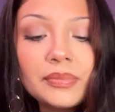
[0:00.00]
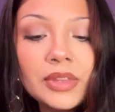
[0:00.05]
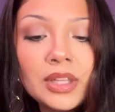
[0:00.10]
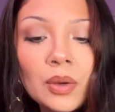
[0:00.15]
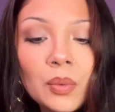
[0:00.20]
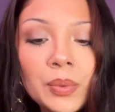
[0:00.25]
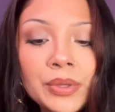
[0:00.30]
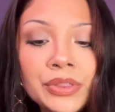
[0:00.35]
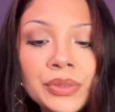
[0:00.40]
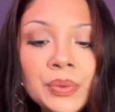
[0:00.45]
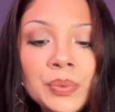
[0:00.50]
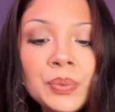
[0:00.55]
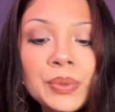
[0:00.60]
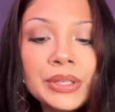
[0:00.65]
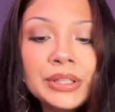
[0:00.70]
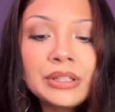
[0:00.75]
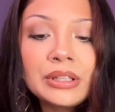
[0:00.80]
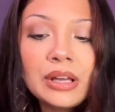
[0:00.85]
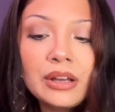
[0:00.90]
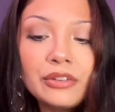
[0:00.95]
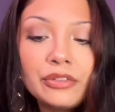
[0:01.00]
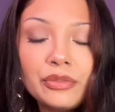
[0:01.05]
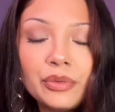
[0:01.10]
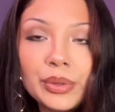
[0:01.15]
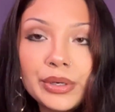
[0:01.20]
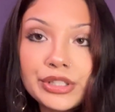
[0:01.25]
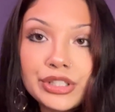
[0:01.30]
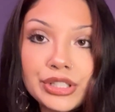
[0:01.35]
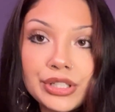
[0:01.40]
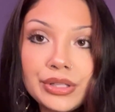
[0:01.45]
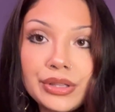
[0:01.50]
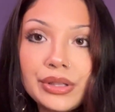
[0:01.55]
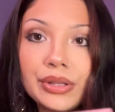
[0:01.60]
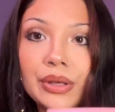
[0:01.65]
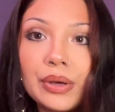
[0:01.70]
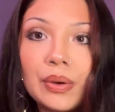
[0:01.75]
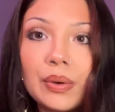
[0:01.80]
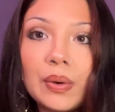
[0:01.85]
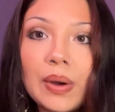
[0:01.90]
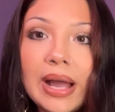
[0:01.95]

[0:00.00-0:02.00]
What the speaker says: With the Wheel of Fortune though,